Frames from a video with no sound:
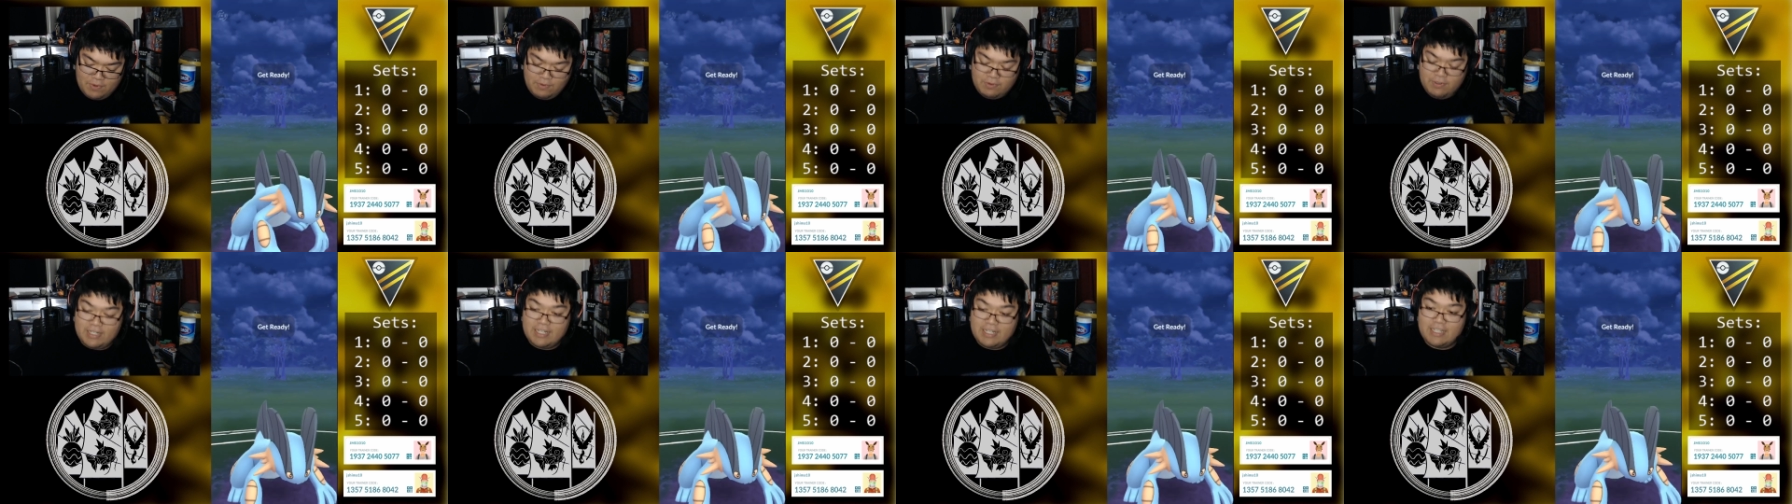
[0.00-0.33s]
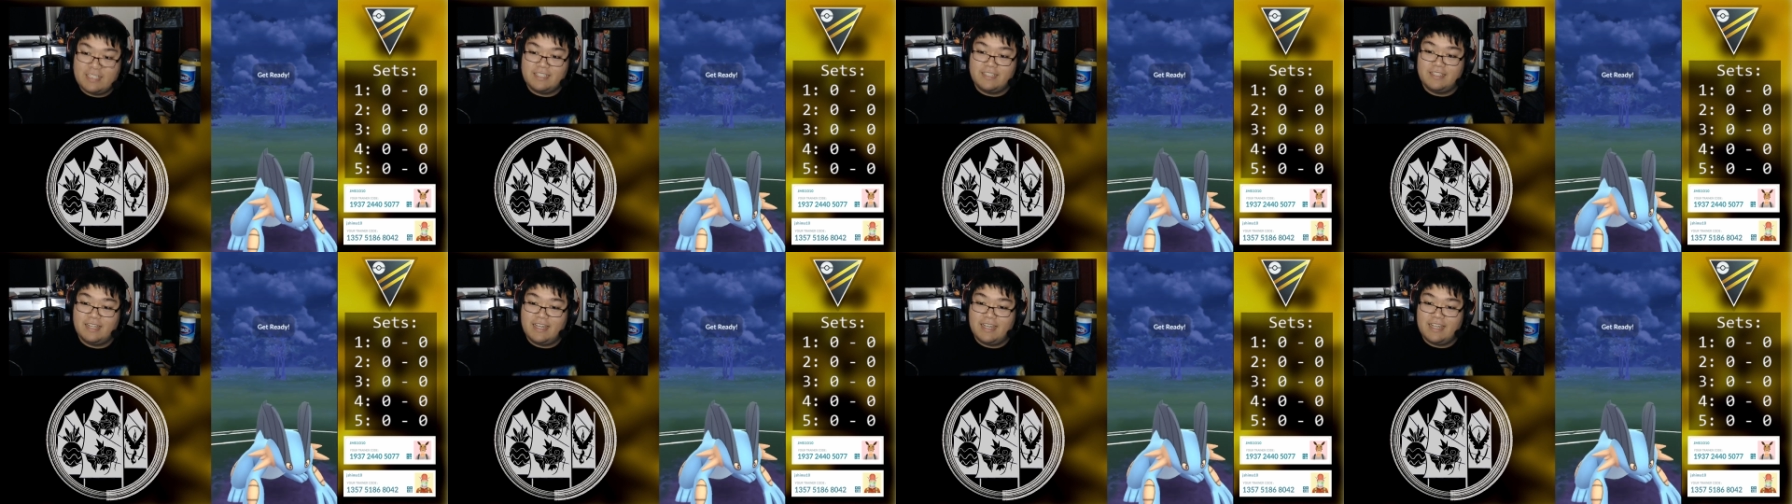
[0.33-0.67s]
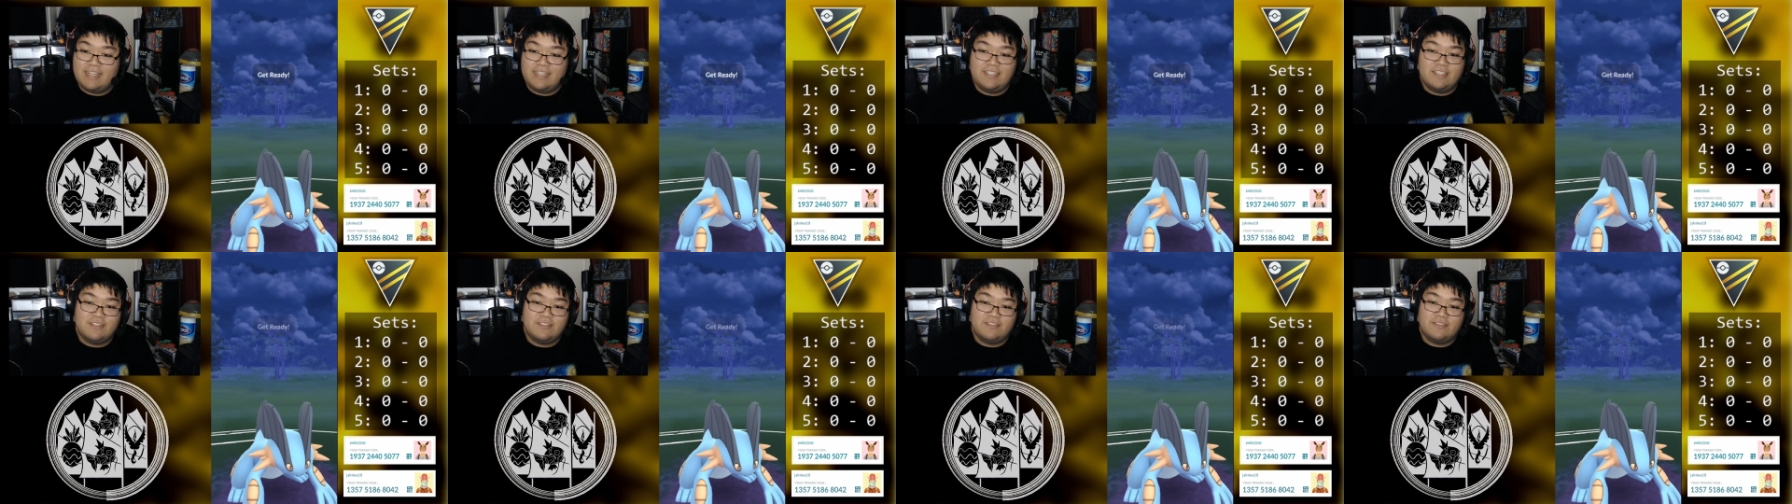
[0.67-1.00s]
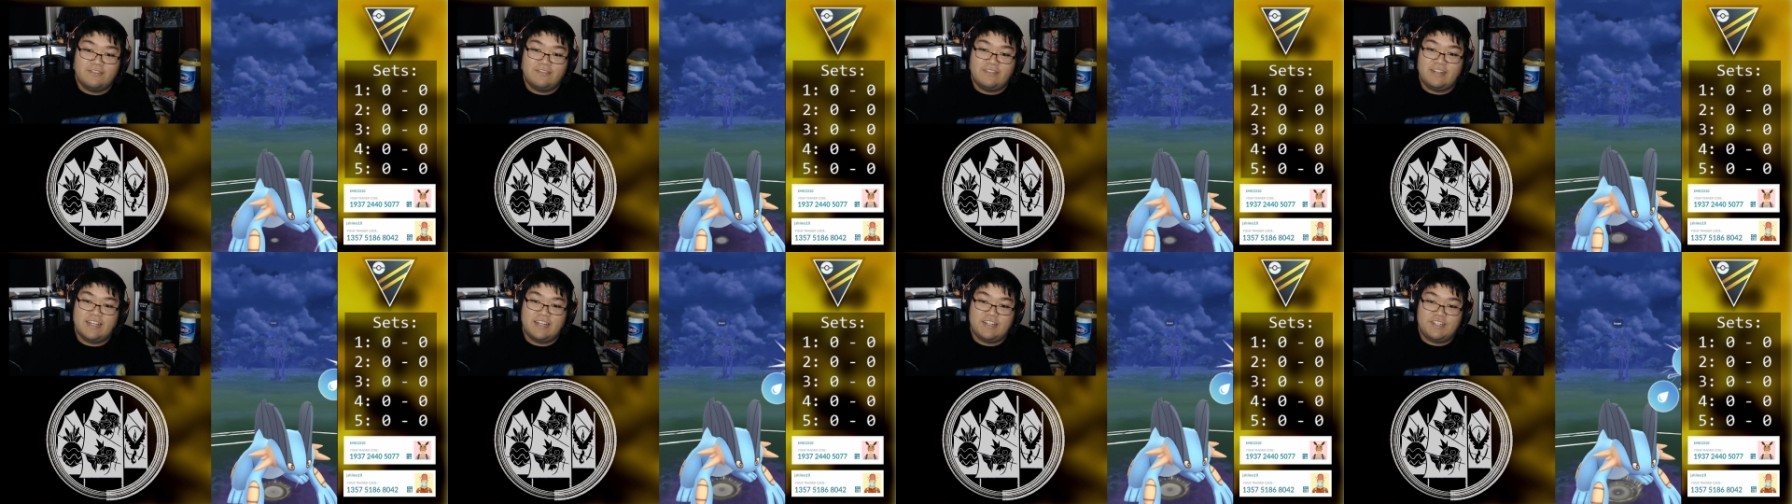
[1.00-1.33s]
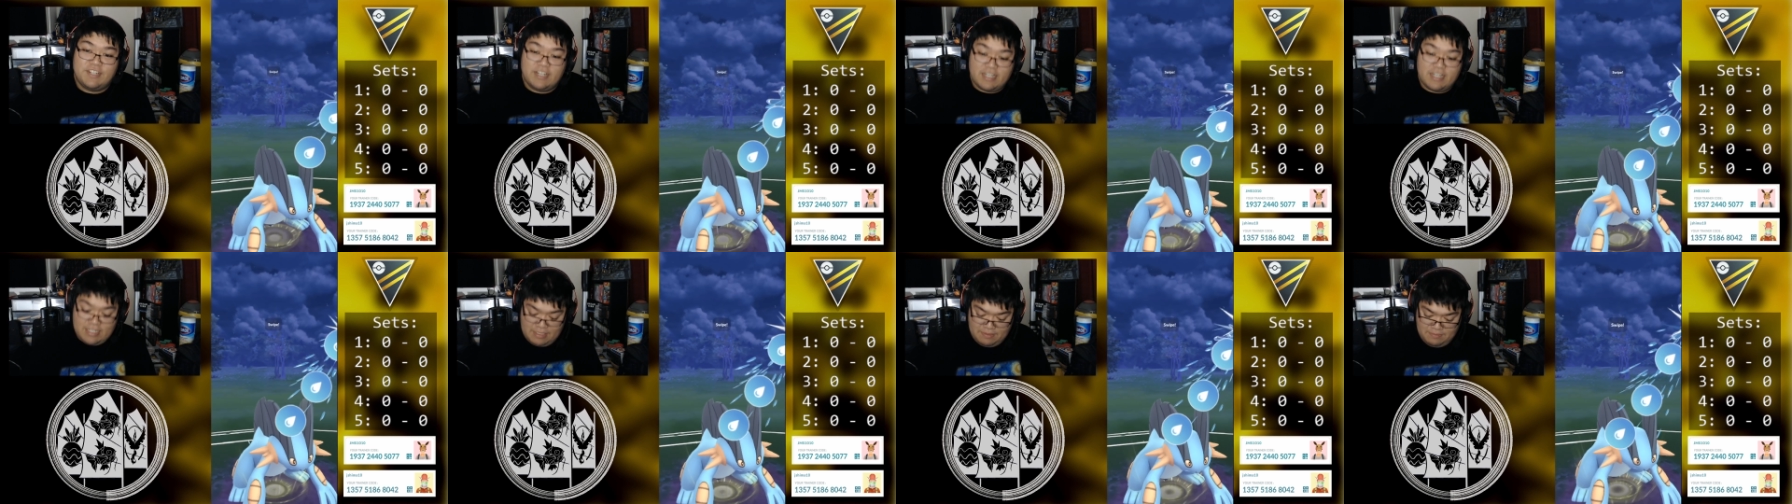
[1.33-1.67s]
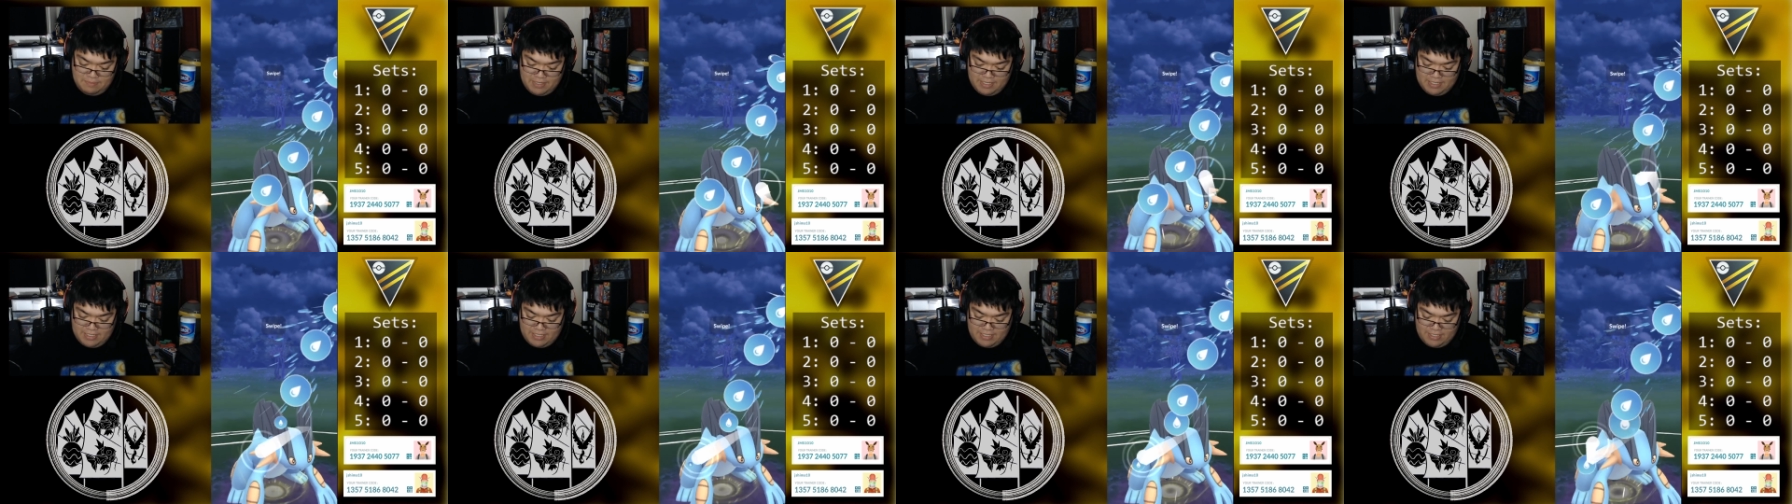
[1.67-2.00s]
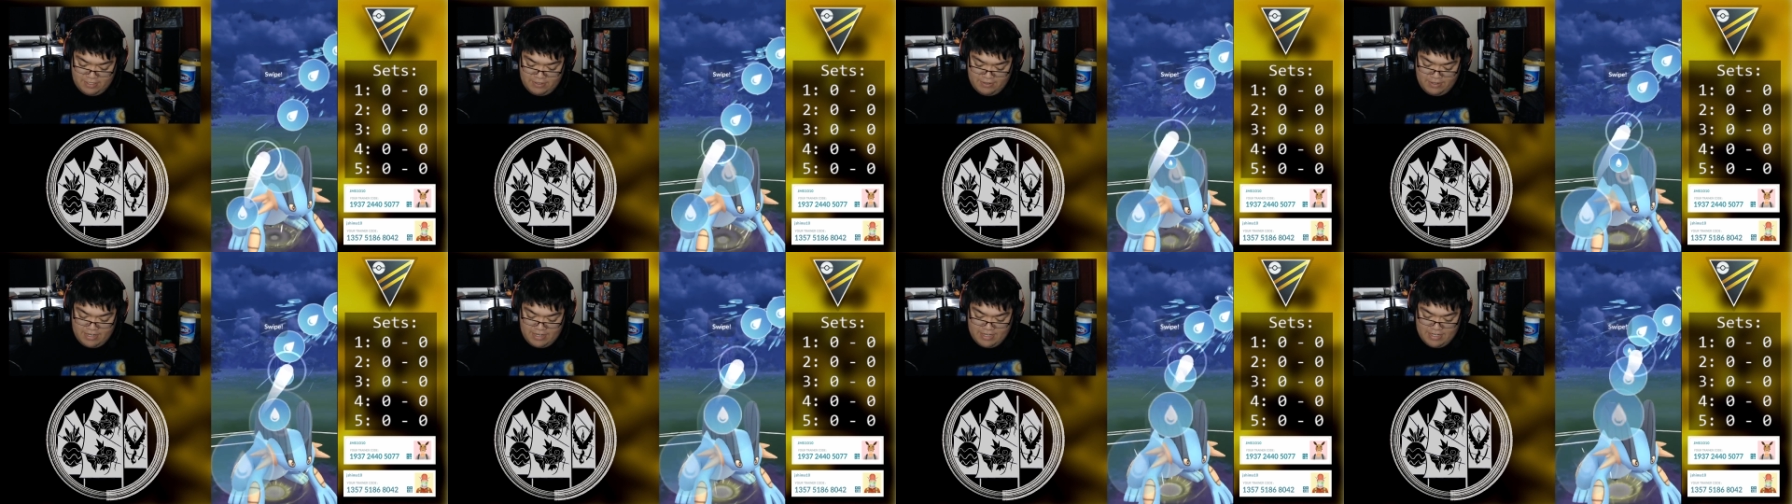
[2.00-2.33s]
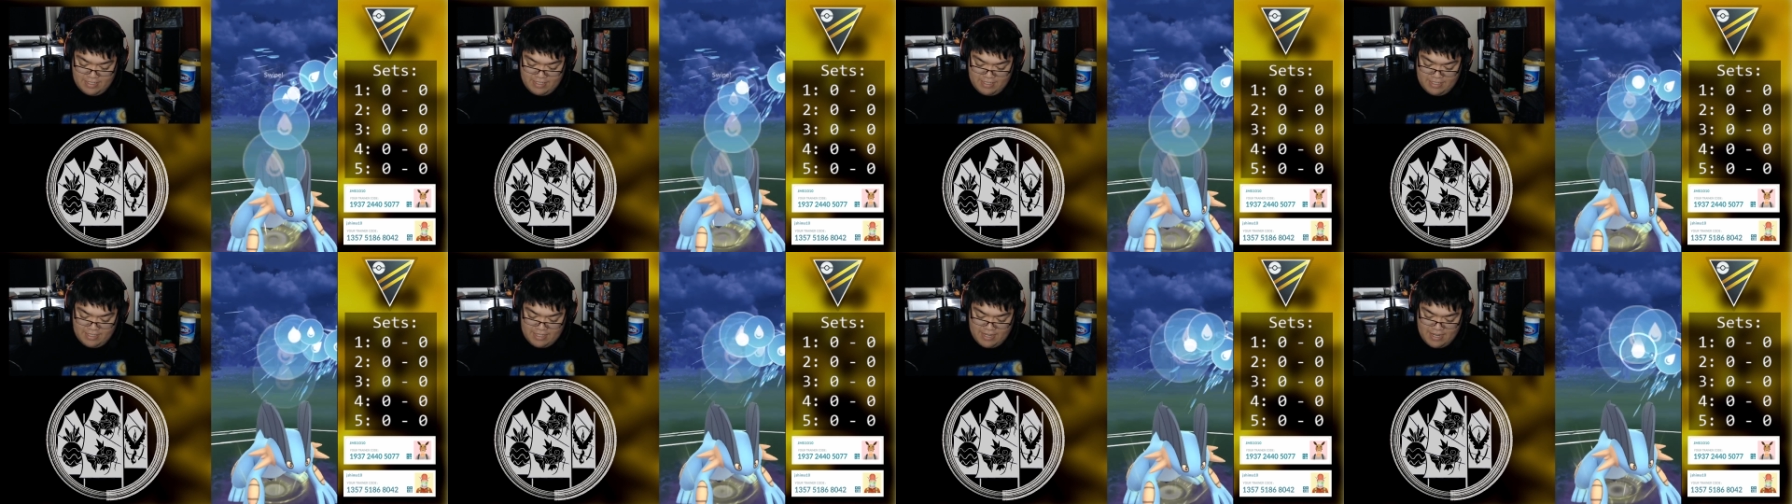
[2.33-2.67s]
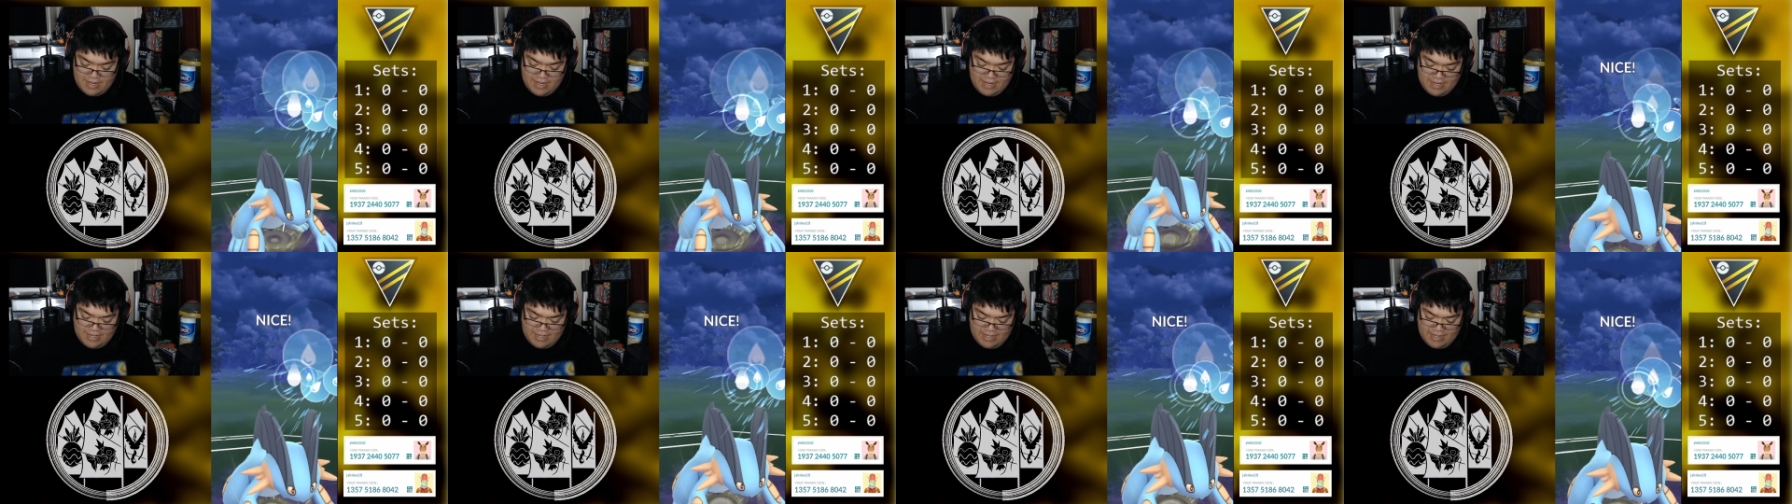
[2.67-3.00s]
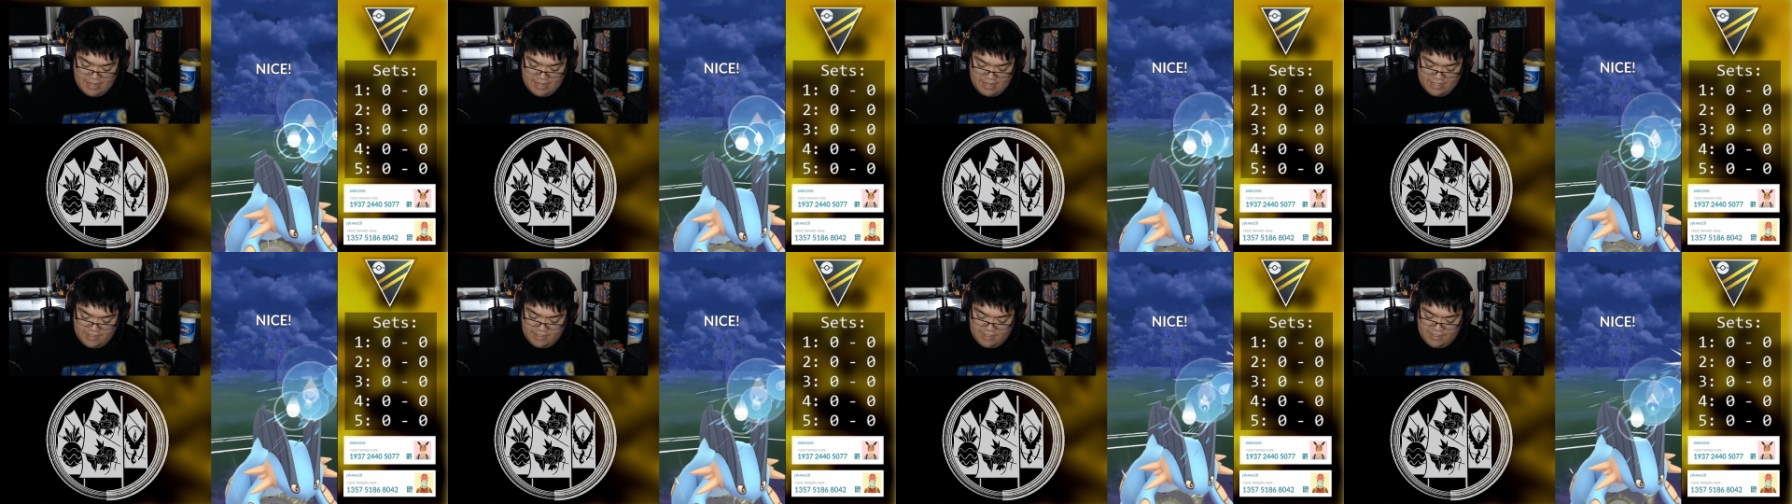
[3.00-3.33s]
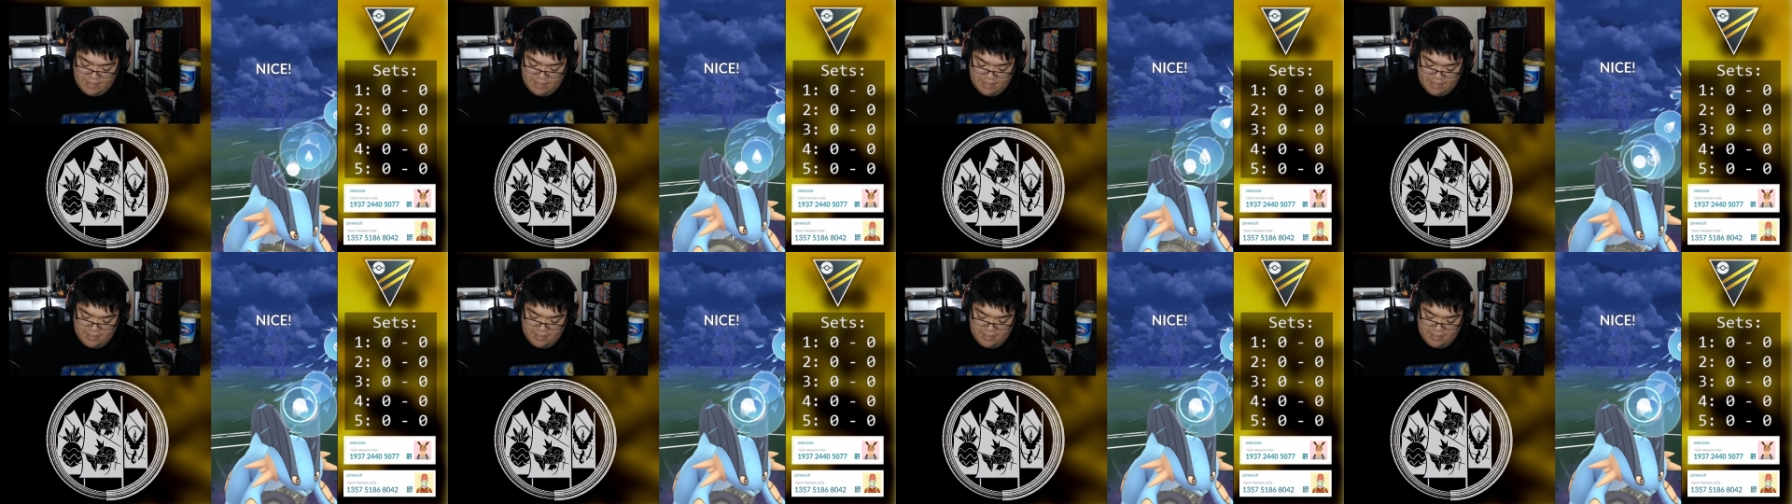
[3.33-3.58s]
what it's like to readjust my screen setting, I guess.